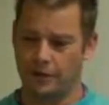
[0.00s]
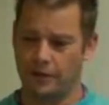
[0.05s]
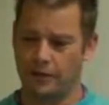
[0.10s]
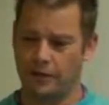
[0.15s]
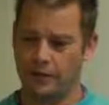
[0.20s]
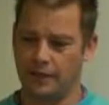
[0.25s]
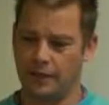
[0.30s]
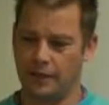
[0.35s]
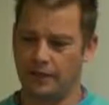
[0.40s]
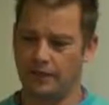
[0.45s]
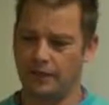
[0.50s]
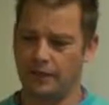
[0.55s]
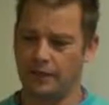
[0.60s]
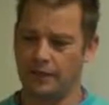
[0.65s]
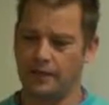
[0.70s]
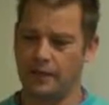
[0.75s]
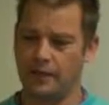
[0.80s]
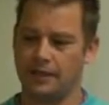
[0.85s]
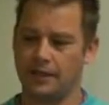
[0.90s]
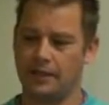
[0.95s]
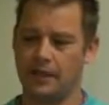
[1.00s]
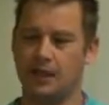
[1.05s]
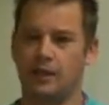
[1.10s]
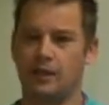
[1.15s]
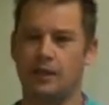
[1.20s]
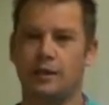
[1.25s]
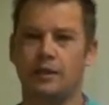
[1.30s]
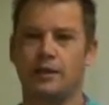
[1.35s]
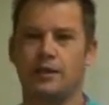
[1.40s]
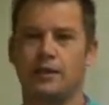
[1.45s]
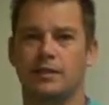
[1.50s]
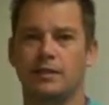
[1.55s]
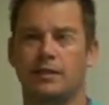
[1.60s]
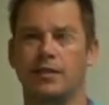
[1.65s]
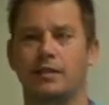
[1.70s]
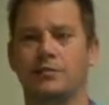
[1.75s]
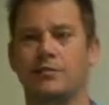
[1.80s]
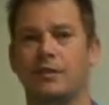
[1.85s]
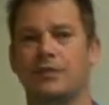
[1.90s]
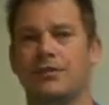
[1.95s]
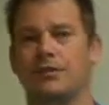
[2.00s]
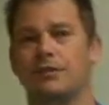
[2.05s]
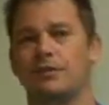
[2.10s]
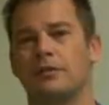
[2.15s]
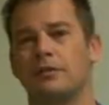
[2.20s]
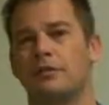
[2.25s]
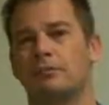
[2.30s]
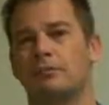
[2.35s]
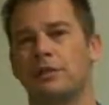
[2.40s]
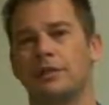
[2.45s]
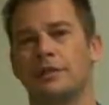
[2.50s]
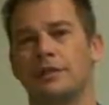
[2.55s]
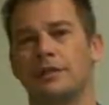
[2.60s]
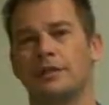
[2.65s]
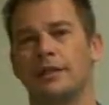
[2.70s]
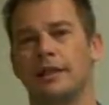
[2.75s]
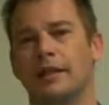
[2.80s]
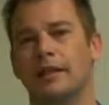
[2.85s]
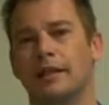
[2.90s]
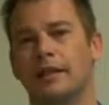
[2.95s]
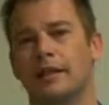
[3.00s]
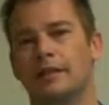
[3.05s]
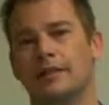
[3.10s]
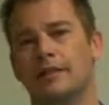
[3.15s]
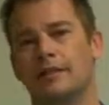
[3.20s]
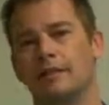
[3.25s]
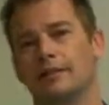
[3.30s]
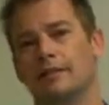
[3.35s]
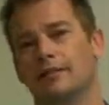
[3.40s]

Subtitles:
and after that, 6 months of complete daylight